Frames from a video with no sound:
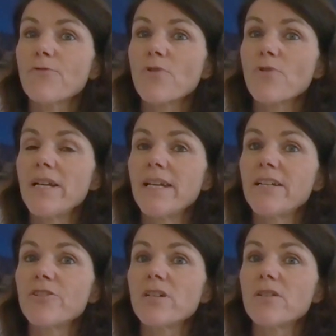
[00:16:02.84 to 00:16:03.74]
for clean
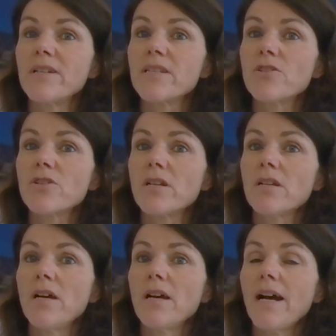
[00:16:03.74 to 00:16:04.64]
energy
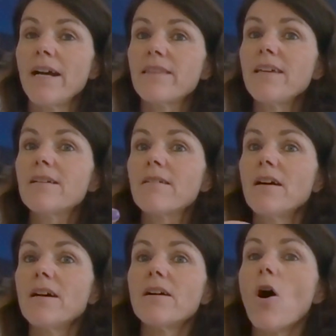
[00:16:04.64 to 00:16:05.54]
transition. I think
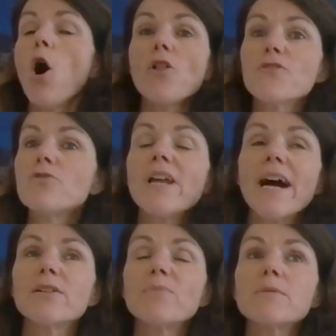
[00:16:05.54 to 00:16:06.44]
all the good
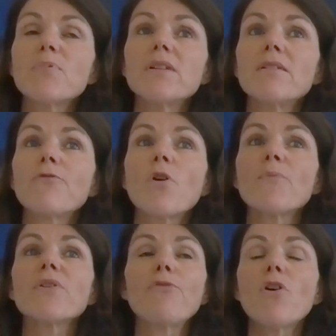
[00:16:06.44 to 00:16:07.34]
arguments from
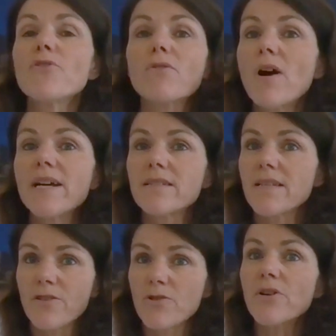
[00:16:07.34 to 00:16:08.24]
before the crisis
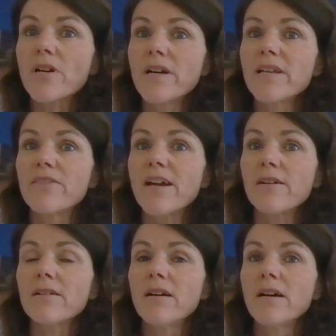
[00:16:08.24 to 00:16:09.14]
are certainly
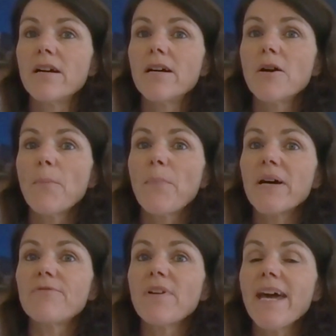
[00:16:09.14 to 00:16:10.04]
there, but
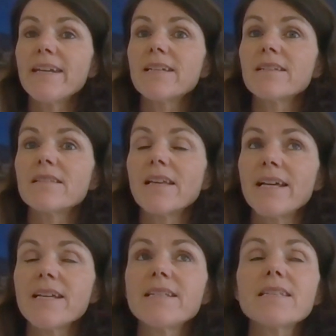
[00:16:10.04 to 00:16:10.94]
we had,
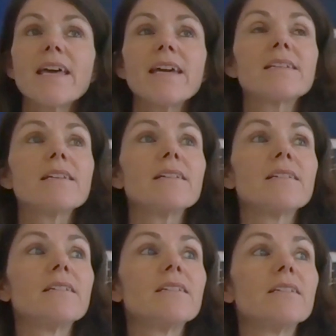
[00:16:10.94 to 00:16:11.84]
as I said,
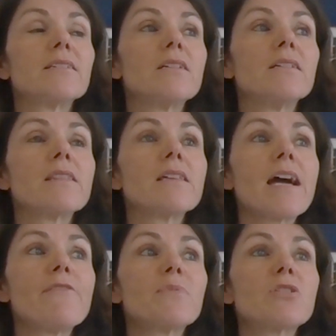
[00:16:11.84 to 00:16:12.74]
the
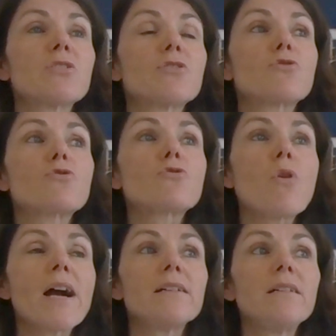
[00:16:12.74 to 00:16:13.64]
government
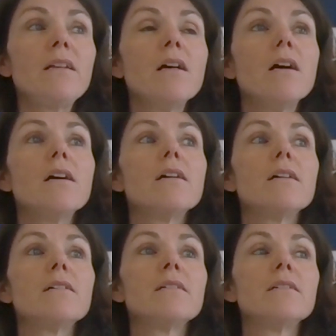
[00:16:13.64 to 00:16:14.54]
struggle,
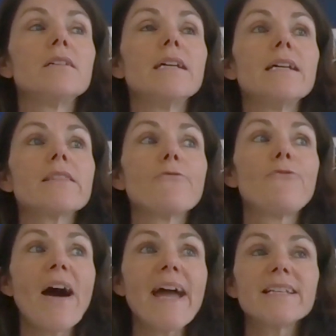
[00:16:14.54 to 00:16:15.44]
the
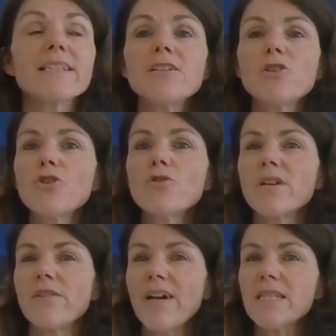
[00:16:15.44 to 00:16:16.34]
finance issue, the
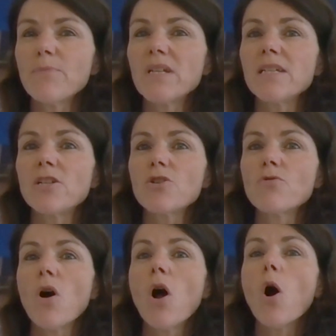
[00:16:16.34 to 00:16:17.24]
investment
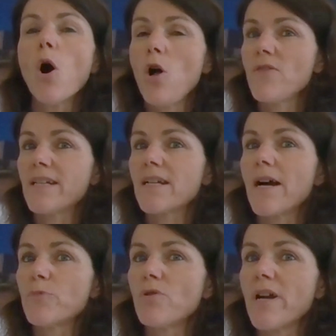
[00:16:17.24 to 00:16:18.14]
issue, all that
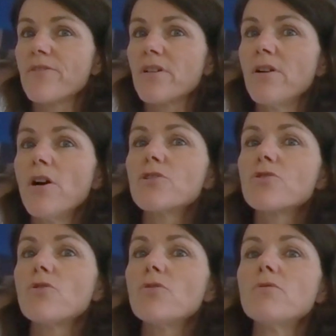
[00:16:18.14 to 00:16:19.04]
come together.
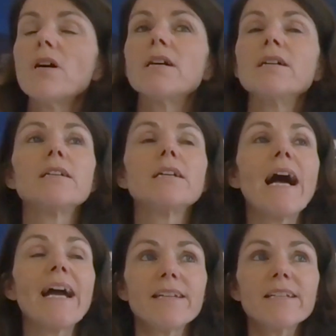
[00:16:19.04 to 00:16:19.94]
So
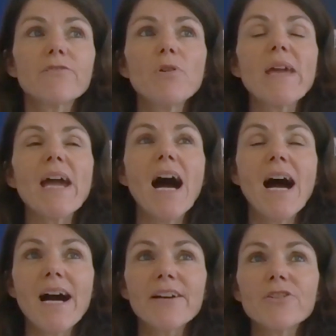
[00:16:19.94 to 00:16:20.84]
I think it will be
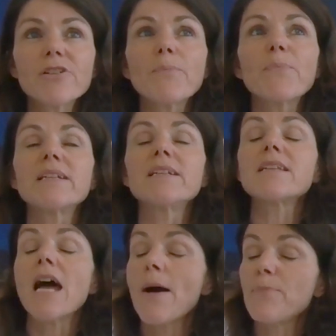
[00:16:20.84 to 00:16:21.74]
harder, but
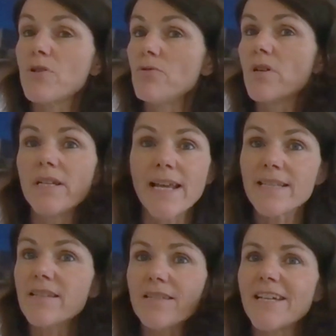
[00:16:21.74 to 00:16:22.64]
it's absolutely
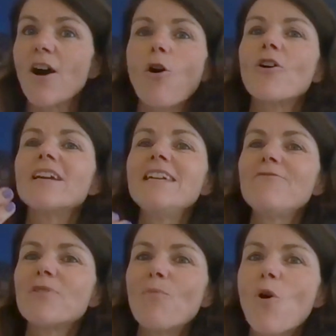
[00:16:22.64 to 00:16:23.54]
necessary, or
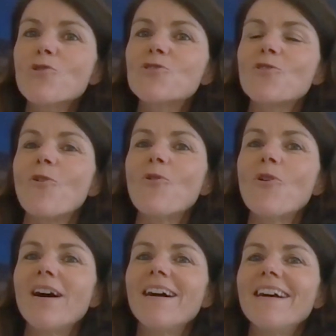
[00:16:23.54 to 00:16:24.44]
even more so,
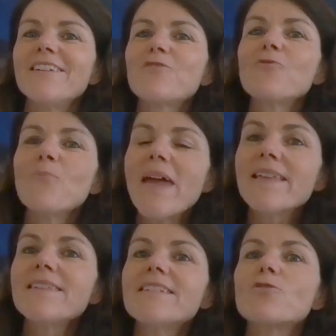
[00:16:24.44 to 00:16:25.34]
to
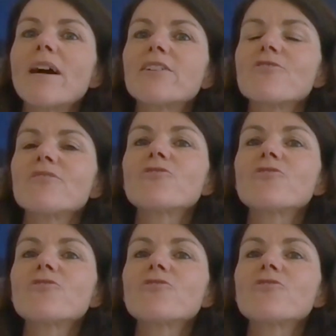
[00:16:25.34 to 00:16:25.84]
make these structural